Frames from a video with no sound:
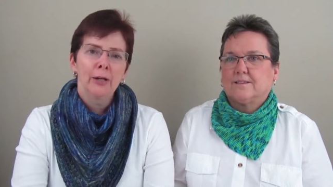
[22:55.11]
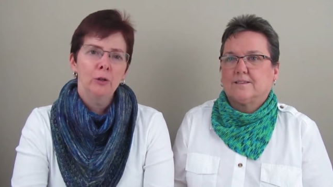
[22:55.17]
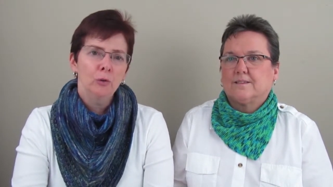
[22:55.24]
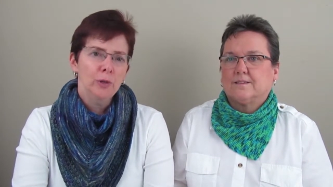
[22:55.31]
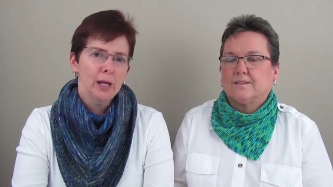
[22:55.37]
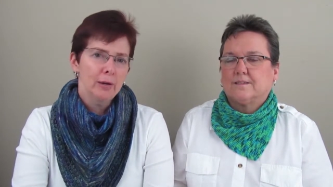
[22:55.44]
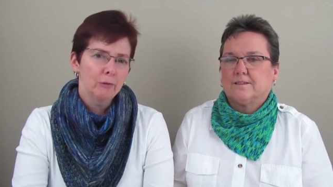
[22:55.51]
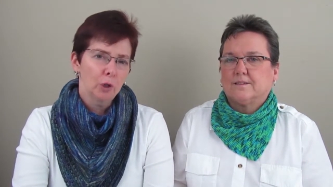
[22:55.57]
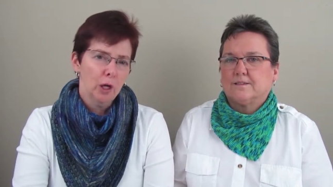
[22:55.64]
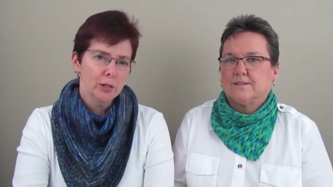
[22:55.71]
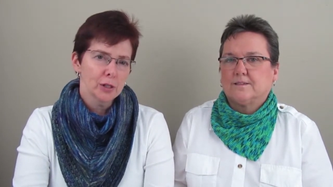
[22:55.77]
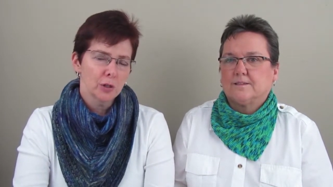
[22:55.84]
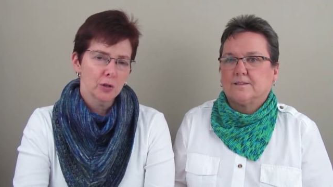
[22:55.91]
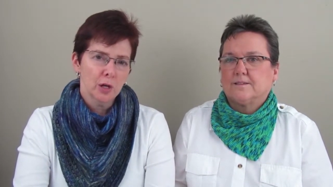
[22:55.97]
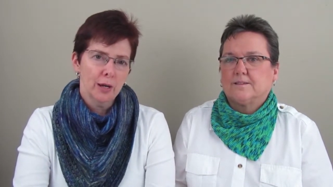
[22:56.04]
Speaker 1: I know they have
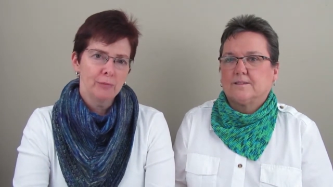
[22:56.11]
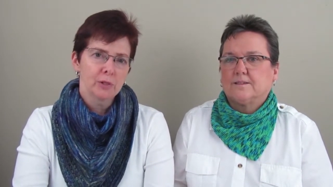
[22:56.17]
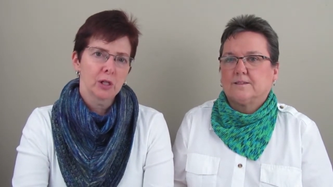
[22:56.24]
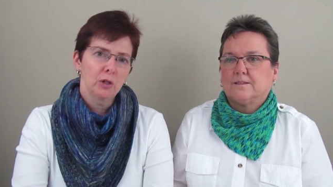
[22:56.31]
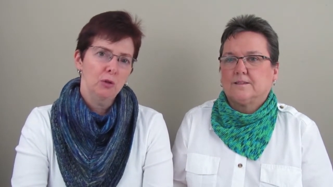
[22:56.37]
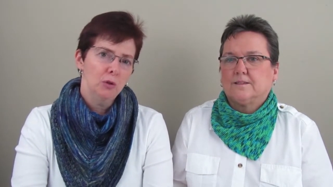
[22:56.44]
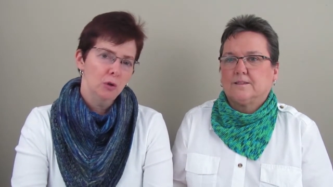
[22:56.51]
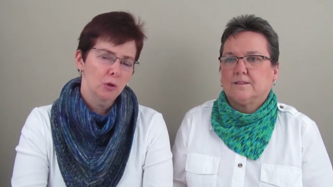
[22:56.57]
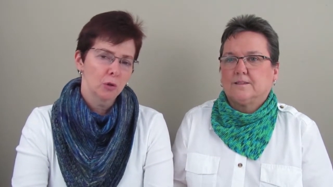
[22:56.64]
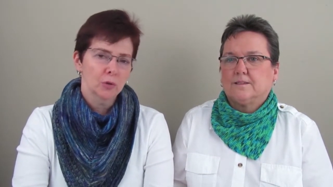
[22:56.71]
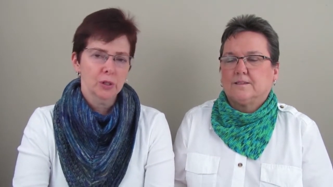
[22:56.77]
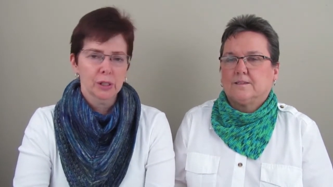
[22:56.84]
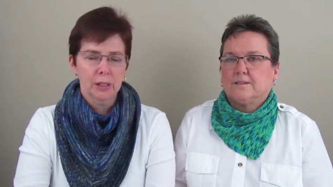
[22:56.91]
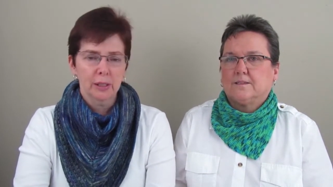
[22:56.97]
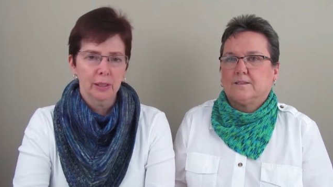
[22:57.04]
lots of times that you can
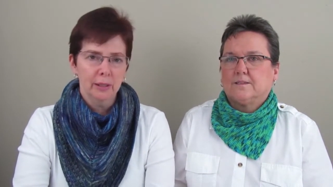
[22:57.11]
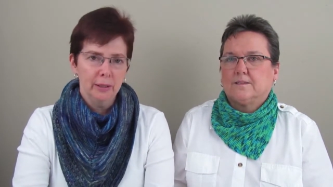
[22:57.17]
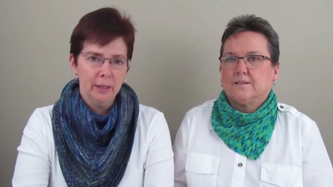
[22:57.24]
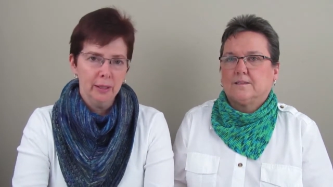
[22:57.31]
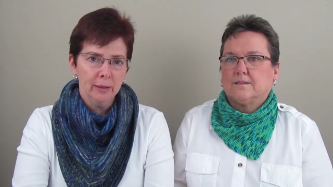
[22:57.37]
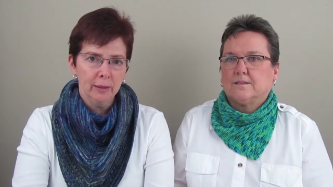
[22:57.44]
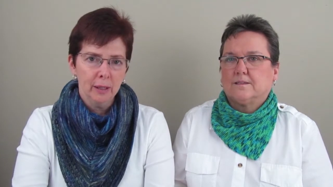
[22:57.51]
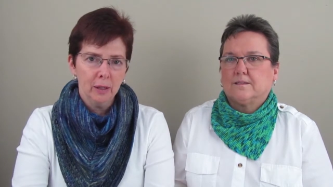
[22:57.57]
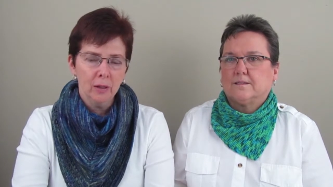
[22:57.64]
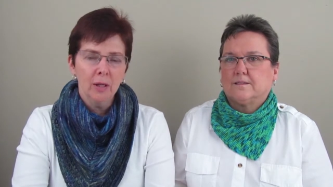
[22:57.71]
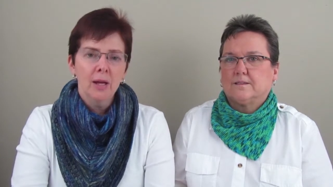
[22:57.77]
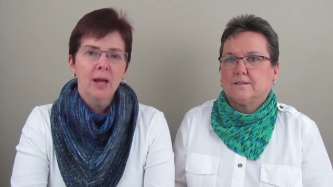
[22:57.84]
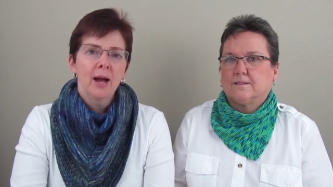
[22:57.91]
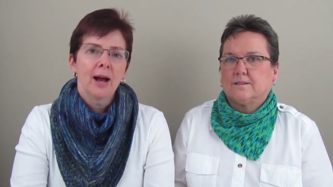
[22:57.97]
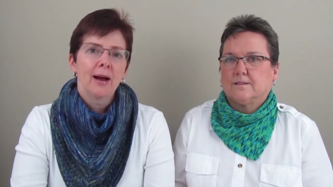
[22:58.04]
go sit and knit
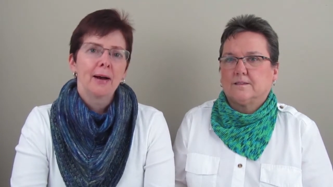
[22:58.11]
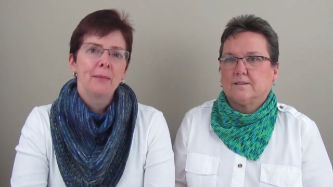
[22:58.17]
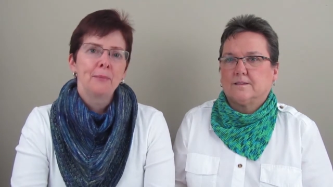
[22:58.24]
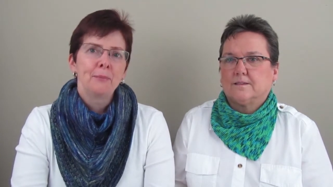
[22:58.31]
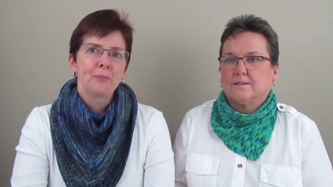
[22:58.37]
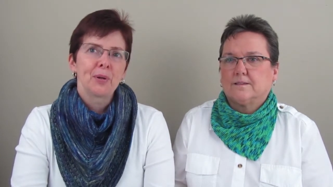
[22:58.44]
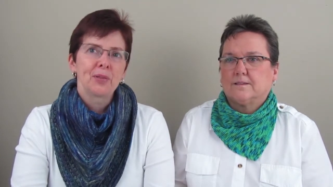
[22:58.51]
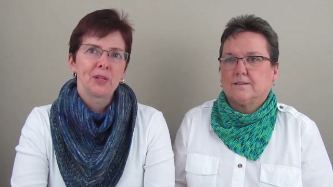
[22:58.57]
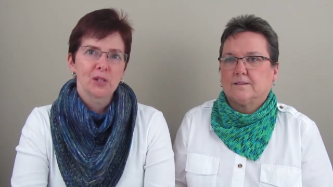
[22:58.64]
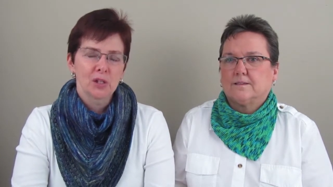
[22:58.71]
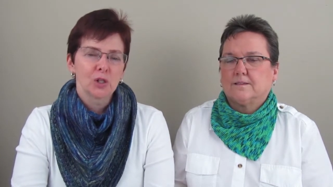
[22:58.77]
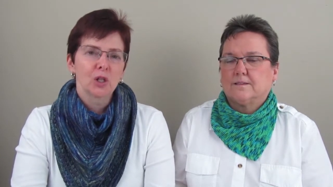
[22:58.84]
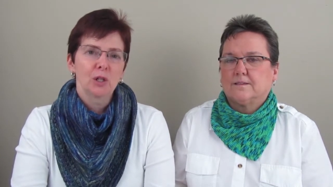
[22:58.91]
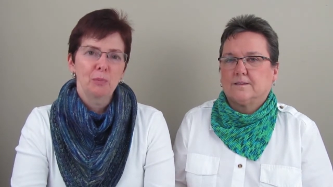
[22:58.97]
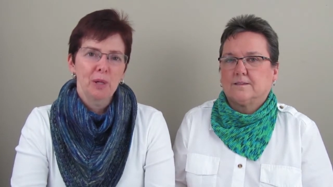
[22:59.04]
there, um, but
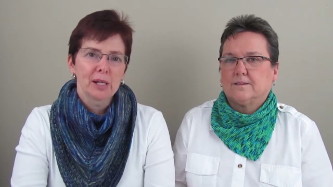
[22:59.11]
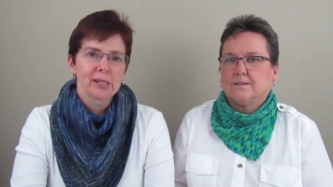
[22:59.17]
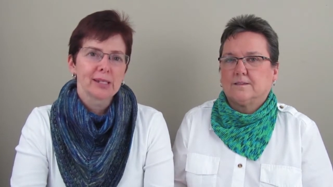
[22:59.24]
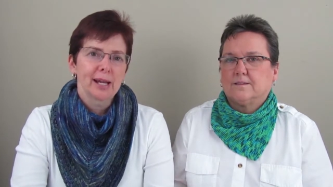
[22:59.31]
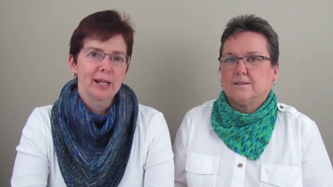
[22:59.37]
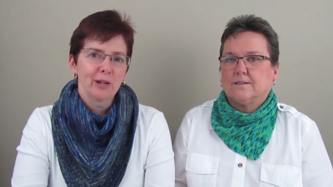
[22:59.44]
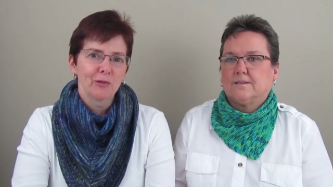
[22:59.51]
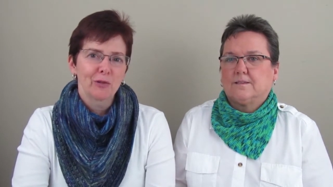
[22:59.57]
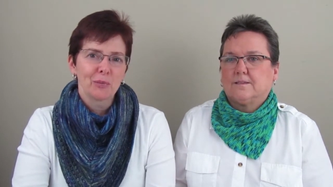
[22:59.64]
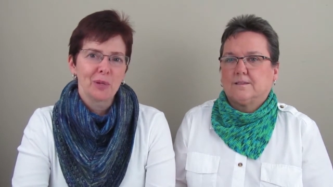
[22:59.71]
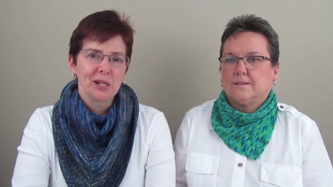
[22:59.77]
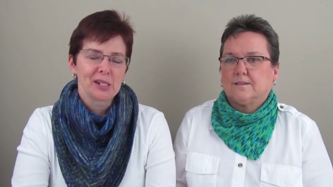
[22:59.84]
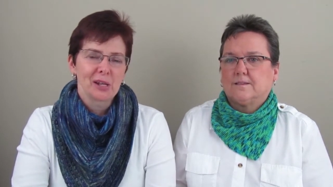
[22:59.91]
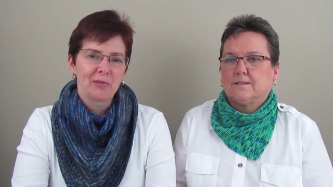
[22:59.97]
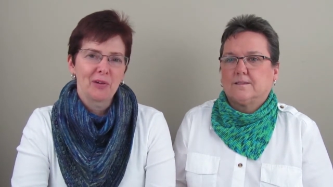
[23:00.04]
this is going to be exciting for
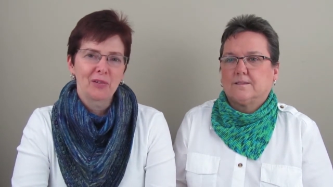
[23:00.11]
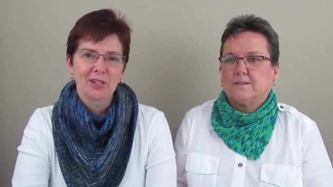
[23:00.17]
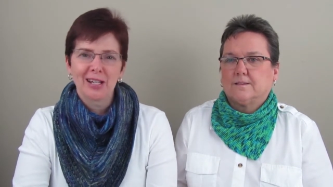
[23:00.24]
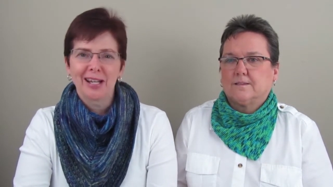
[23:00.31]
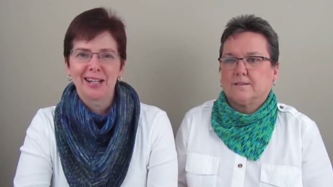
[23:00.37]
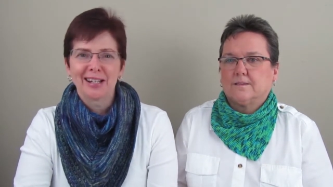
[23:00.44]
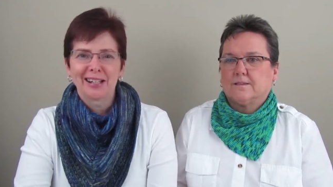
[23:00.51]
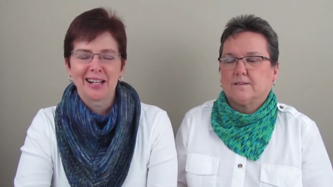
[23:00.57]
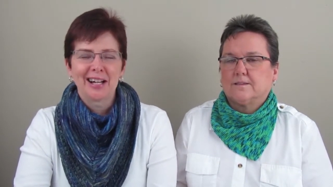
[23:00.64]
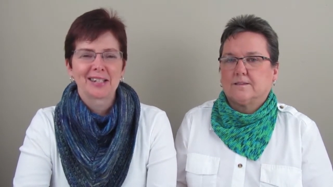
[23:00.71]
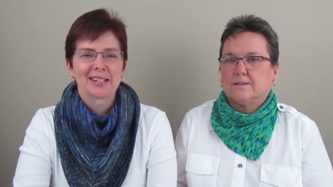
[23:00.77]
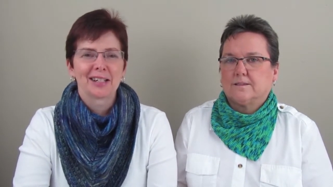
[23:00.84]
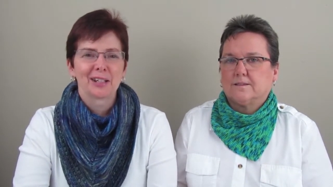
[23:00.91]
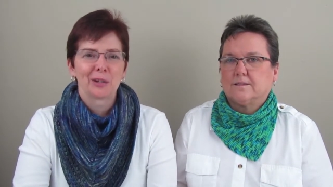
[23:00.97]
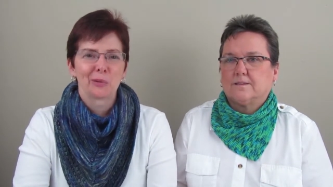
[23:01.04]
me because I've never taken a
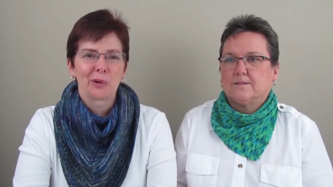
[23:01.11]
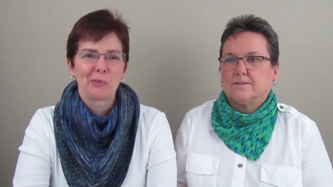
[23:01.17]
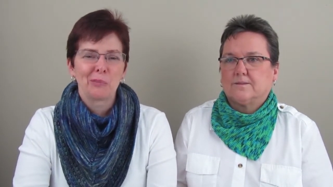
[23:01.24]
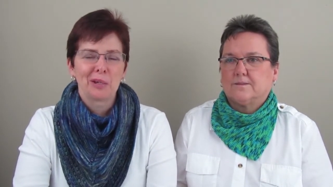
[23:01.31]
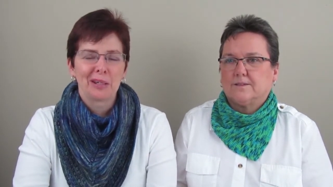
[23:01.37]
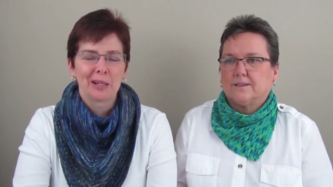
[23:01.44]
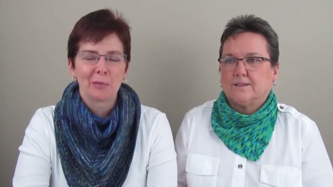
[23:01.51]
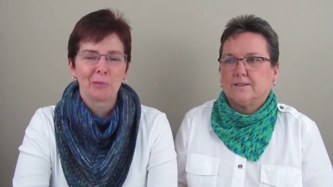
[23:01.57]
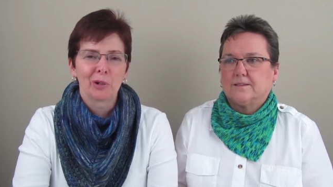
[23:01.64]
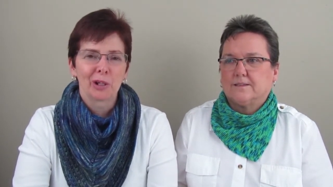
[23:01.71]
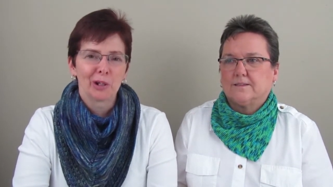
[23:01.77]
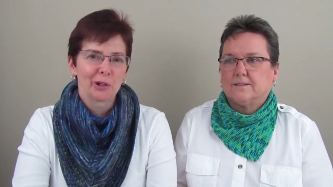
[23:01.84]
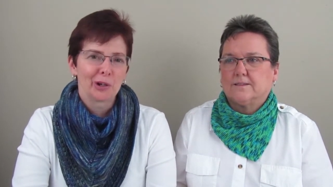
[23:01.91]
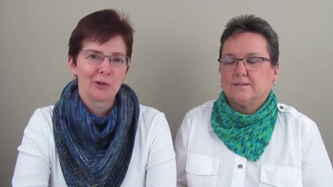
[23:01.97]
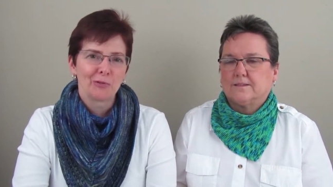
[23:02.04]
class at Little Red Mitten and I'm
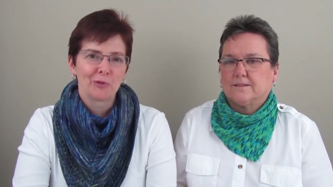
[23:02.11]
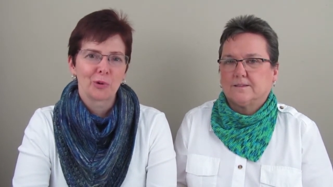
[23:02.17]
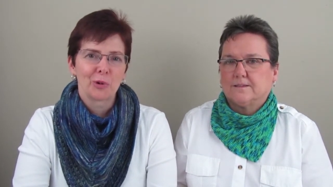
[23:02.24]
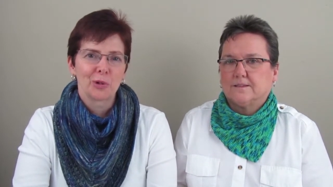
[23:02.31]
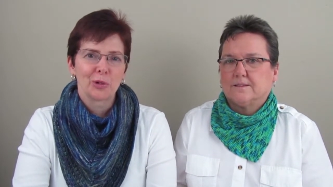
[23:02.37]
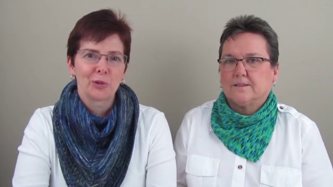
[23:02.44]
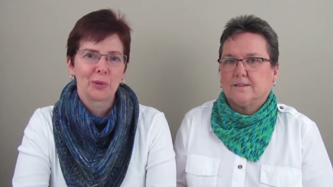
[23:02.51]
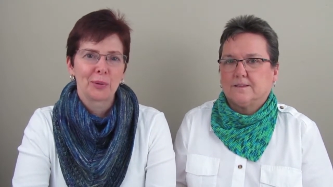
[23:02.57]
really looking forward